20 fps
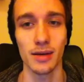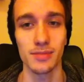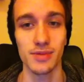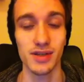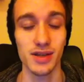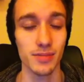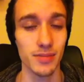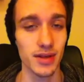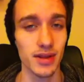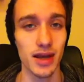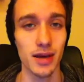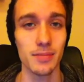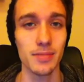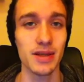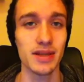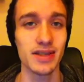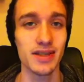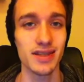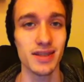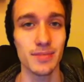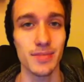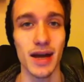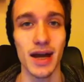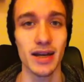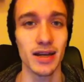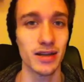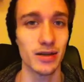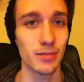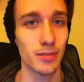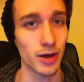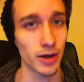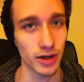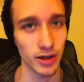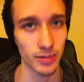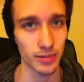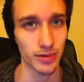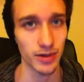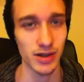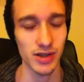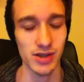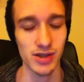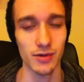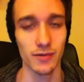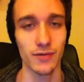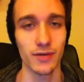something that meets a demand in the marketplace. So